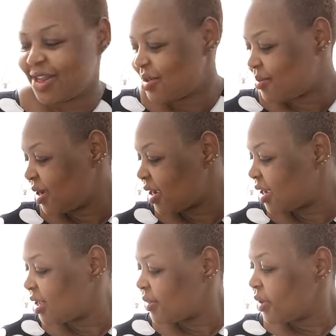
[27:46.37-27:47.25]
another break
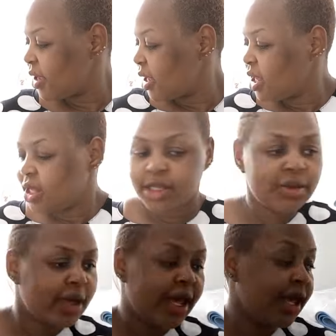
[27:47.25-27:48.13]

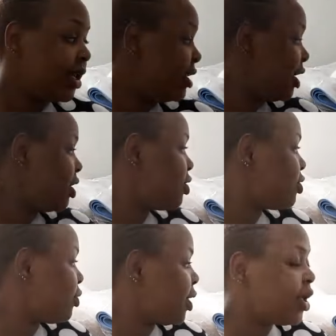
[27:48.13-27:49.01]
so i had done
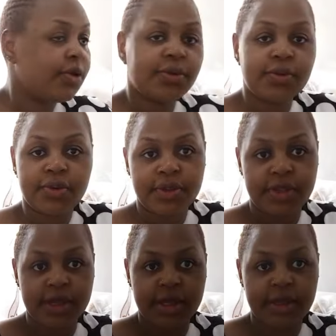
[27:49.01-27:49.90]
showing you
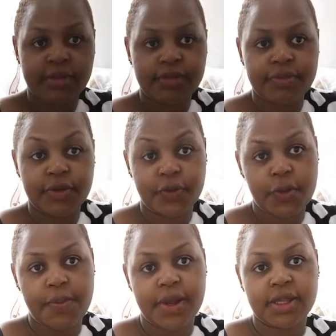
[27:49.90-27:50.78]
the the
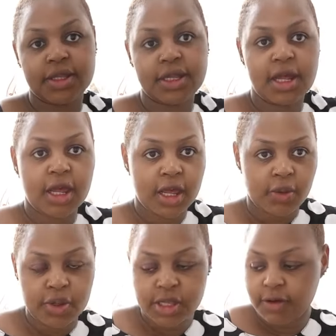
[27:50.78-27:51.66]
rompers
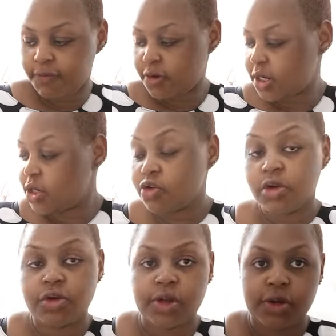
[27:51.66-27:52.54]
which i've already
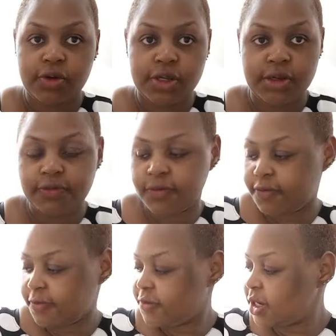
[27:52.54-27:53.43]
told you i got it for
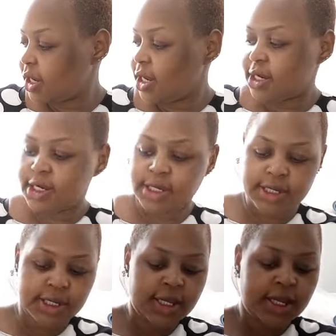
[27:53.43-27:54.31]
1500
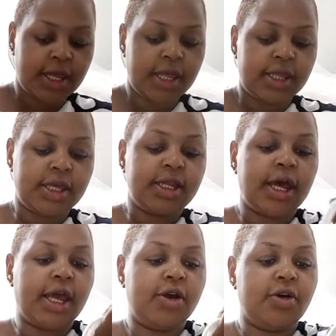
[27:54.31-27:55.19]
then
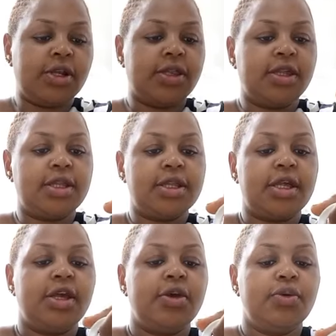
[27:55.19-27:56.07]
i got these
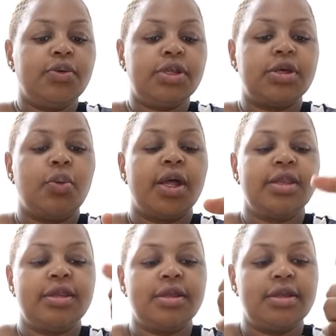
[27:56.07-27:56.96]
cute
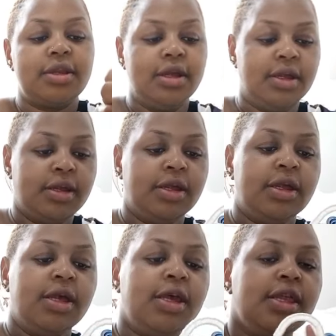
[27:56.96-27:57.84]
onesies
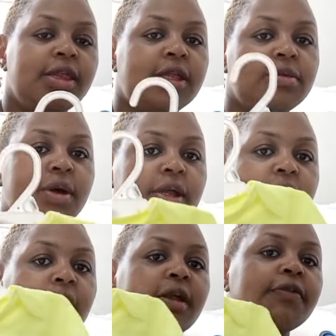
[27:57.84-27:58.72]
these one
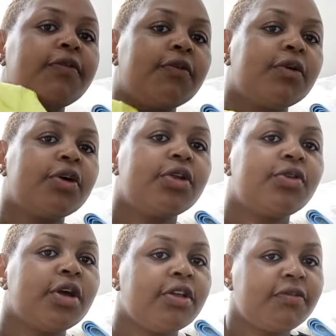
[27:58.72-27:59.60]
are for
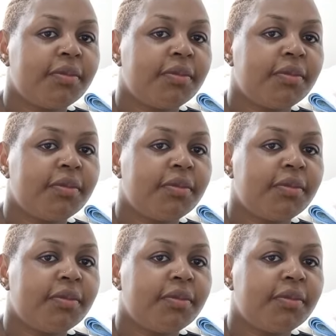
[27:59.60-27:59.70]
12